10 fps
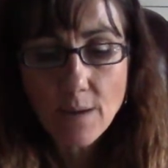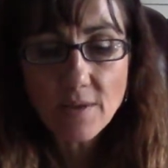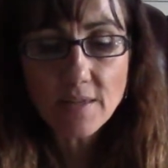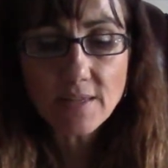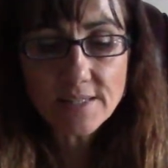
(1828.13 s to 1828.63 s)

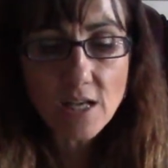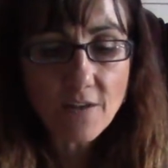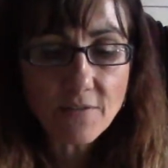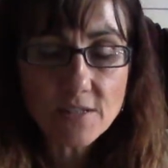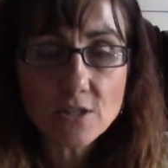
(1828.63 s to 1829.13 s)
In this
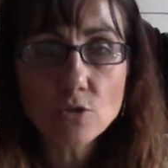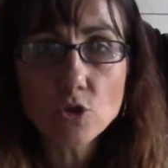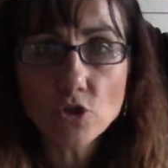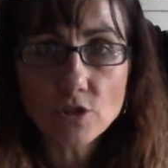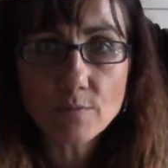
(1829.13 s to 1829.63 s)
office, you
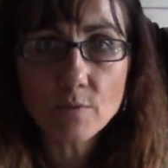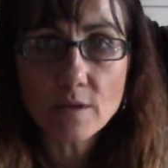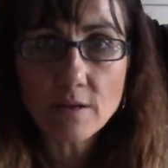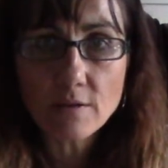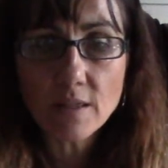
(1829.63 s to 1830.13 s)
learned
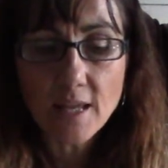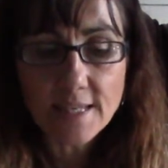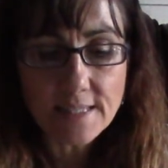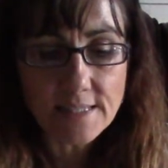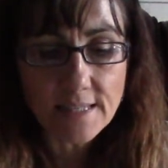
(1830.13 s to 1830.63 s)
in
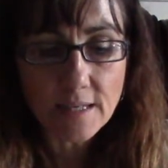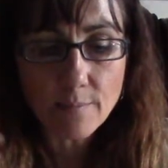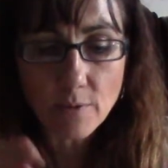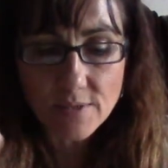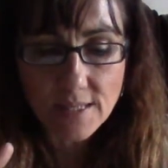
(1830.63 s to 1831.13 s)
licensing
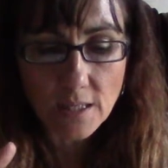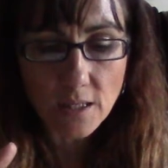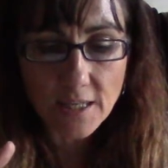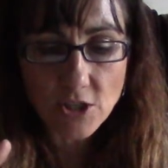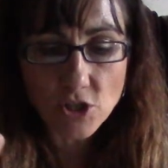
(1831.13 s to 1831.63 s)
about single
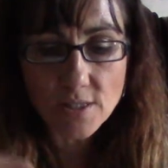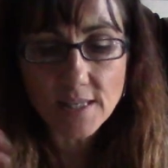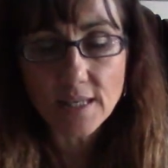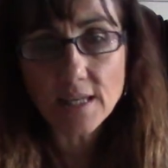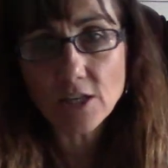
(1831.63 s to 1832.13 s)

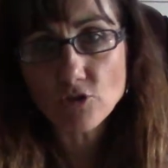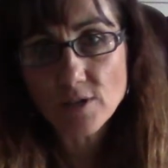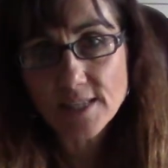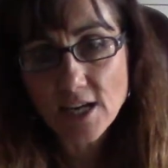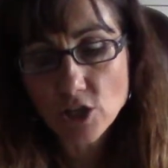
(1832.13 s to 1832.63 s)
agency and
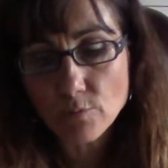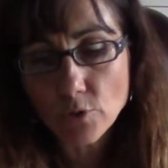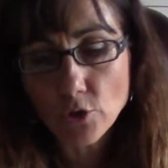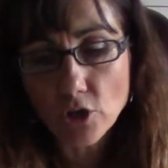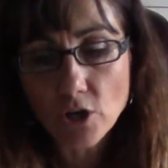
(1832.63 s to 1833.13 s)
transaction
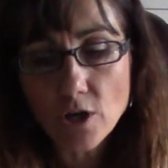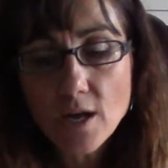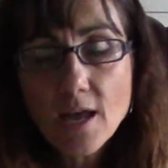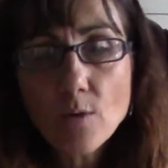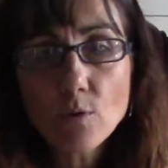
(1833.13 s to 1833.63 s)
broker.
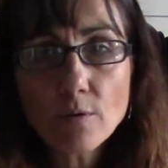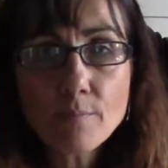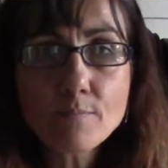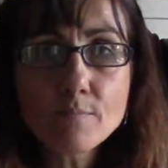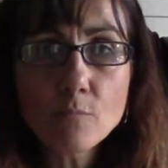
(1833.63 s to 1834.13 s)

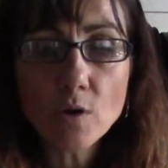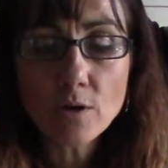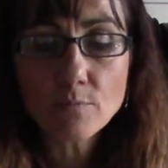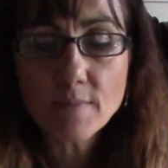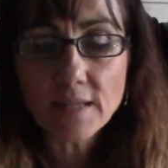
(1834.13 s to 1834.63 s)

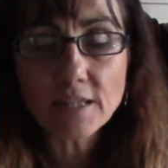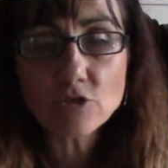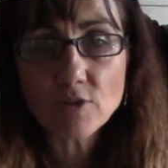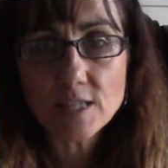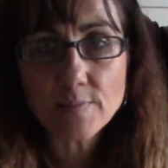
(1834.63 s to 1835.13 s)
We're mainly
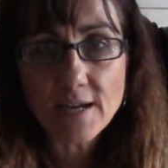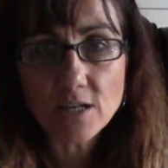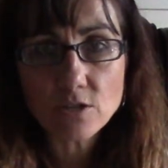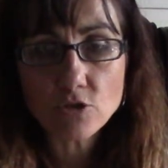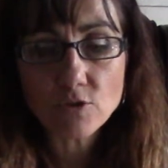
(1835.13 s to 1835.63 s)

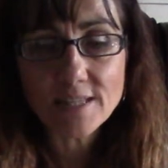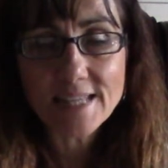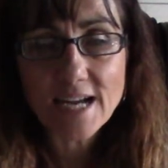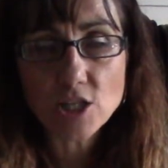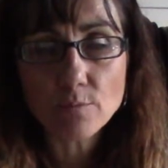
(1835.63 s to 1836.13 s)

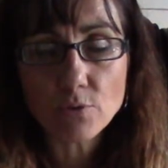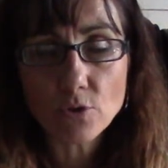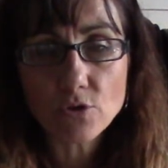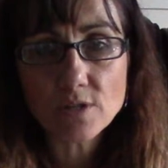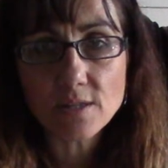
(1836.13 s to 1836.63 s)
transaction
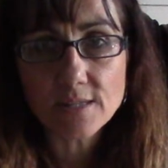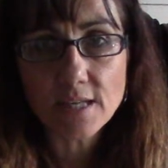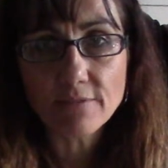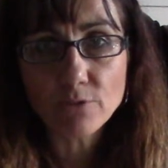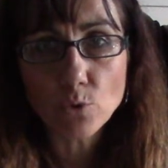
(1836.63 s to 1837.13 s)
brokers in the
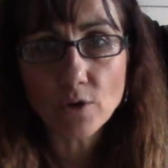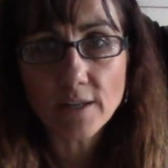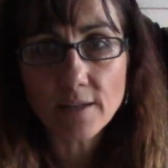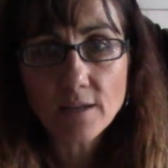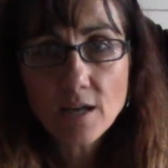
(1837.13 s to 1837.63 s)
state of
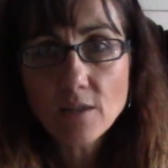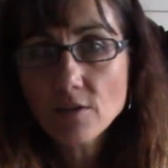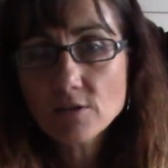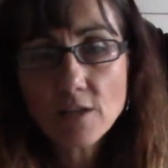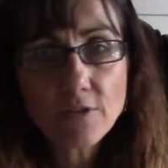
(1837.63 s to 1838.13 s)
Florida.
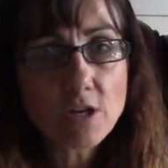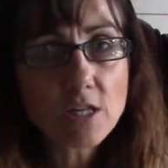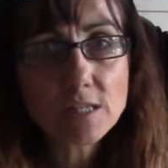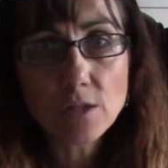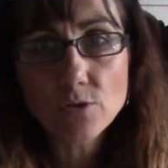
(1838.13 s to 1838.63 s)
There's nothing to
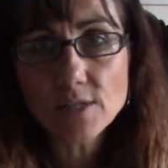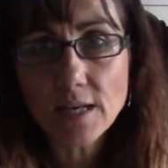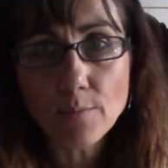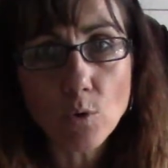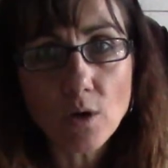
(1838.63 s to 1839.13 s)
disclose
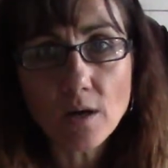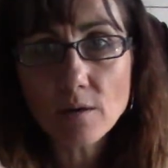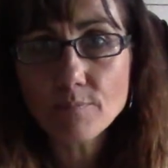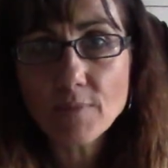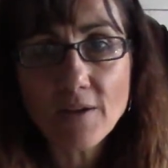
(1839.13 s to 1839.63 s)

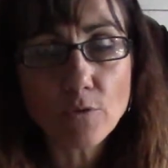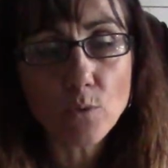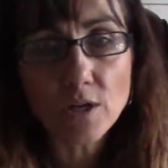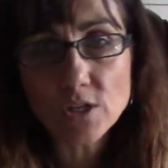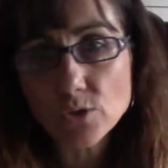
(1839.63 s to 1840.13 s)
anymore.
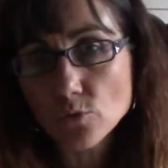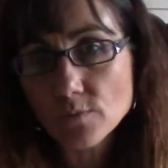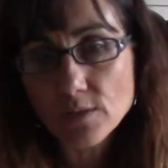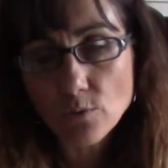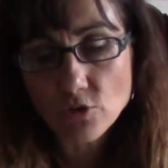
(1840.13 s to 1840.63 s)
Everyone assumes
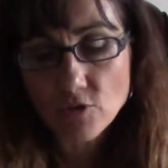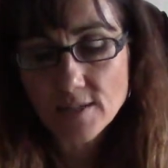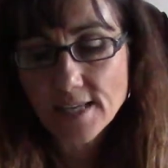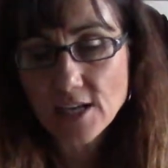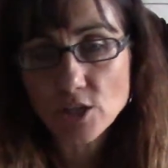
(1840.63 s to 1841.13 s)
that we're
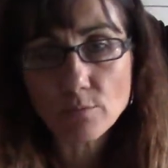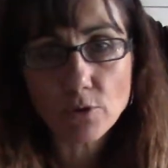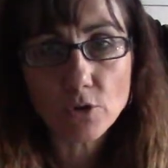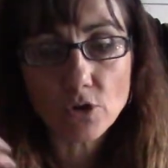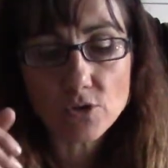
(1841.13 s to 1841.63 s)
transaction
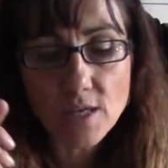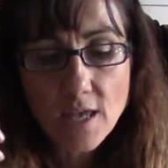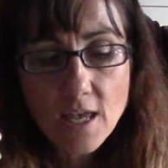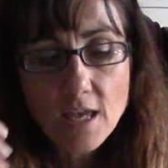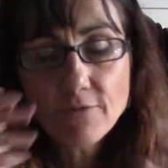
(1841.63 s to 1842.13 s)
brokers.
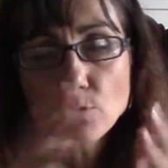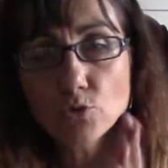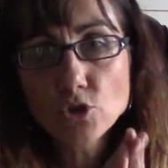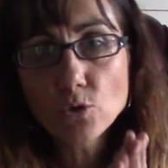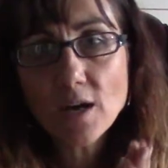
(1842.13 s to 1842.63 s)
If you
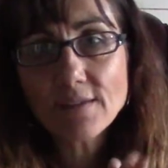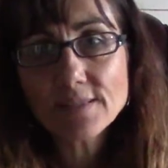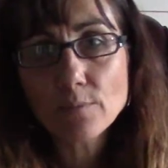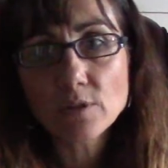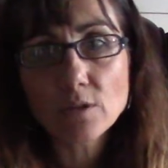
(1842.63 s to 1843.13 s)
do have
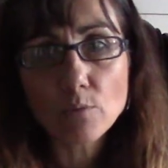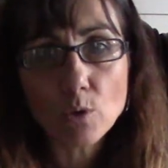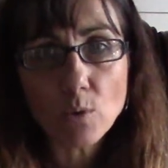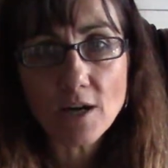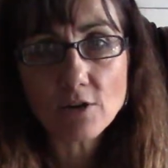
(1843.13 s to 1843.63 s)
someone that
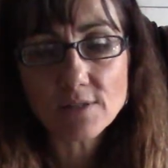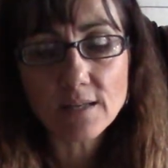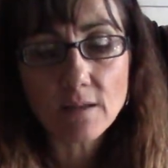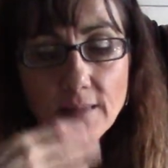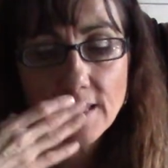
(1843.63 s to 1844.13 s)
requires
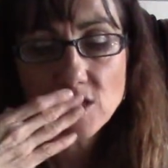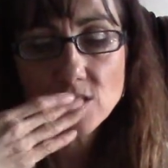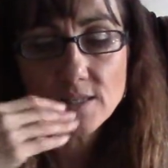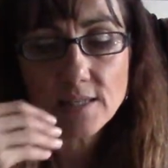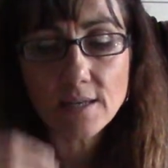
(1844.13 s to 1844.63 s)
single
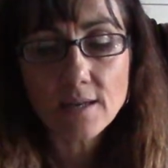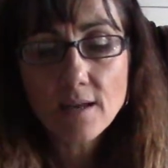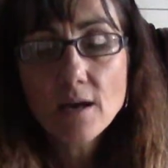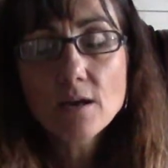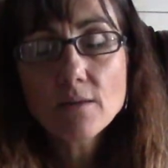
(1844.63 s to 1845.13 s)
agency,
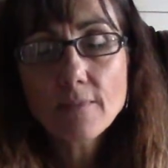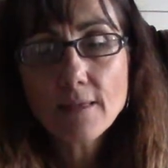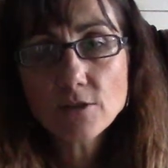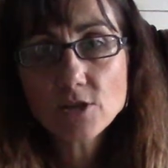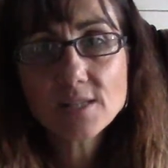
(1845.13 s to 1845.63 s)

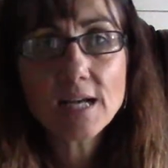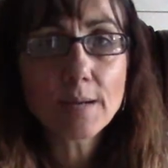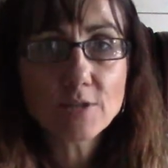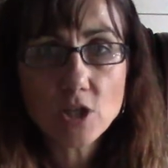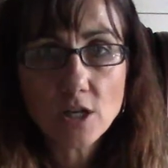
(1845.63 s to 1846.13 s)
just
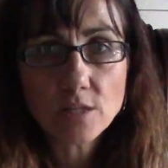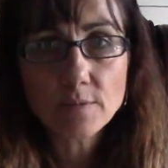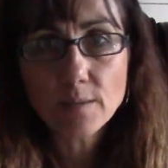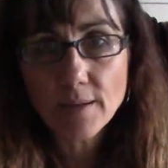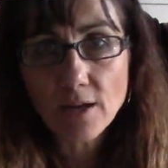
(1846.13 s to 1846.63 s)
come and talk to
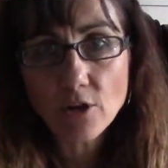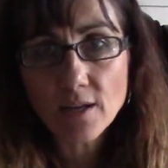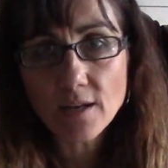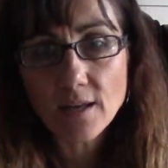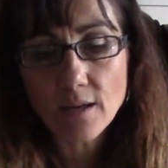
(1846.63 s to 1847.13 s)
me about
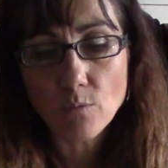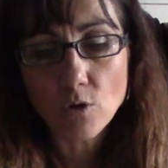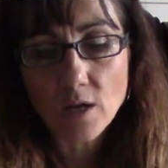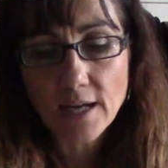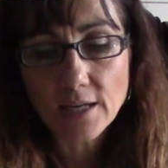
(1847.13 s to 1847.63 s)
it, and
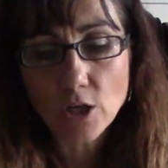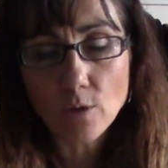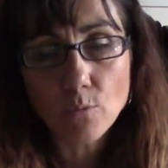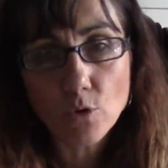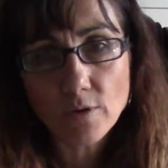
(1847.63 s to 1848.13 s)
we'll kind of
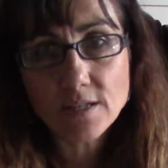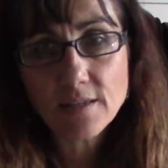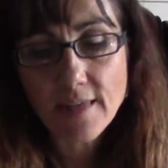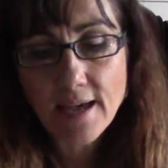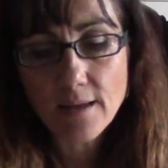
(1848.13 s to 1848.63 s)
go more into
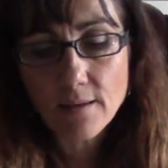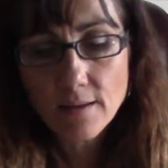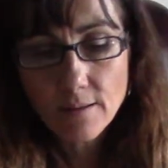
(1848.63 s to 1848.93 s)
that.